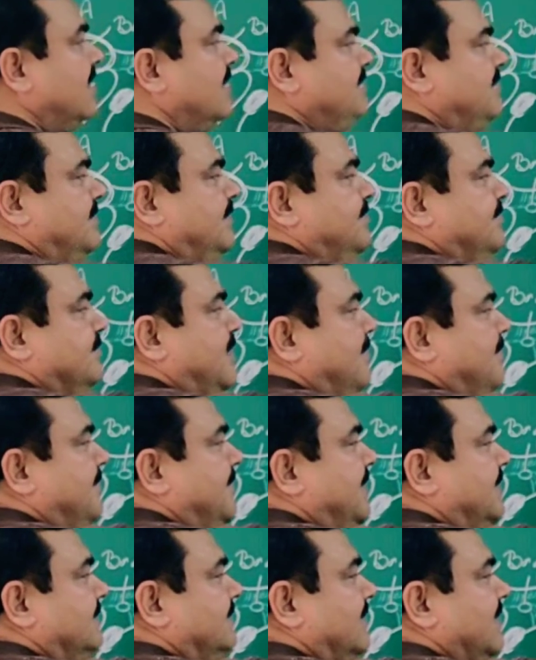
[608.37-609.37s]
of, if
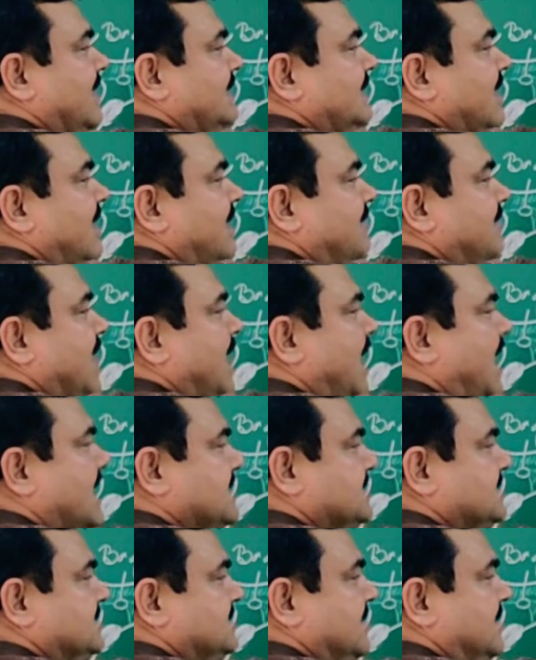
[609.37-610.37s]
compare the length of
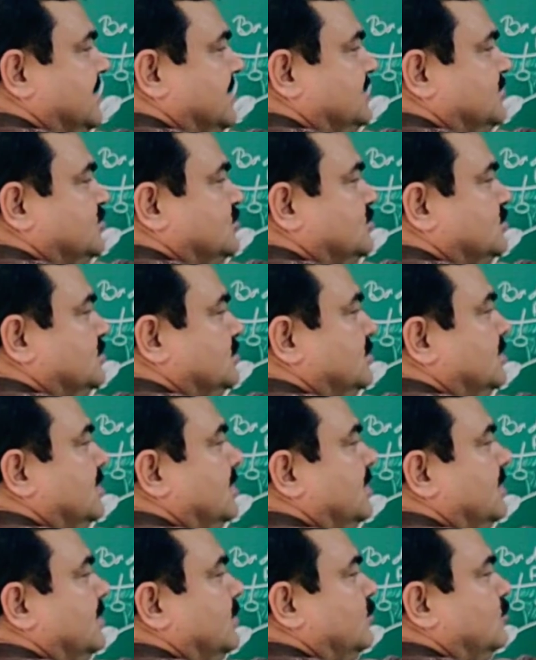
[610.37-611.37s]
arch, it is
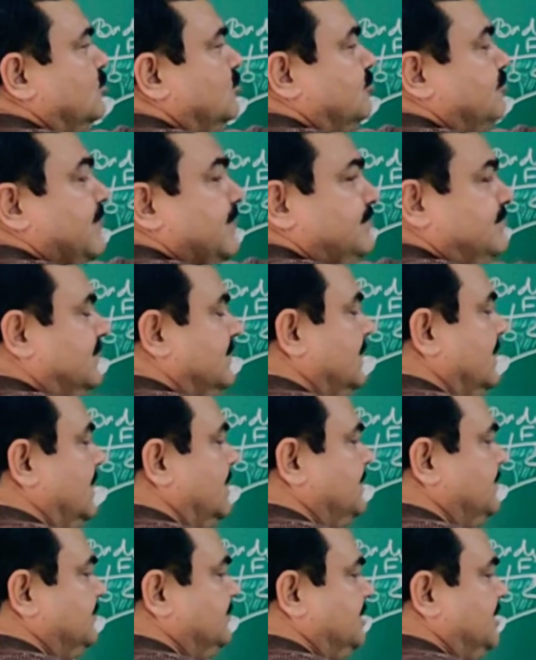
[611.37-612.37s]
2/5,
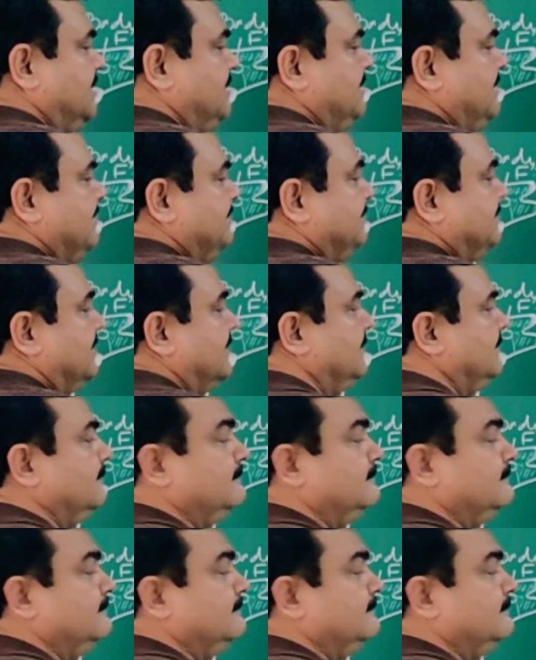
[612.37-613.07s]
it is 3/5.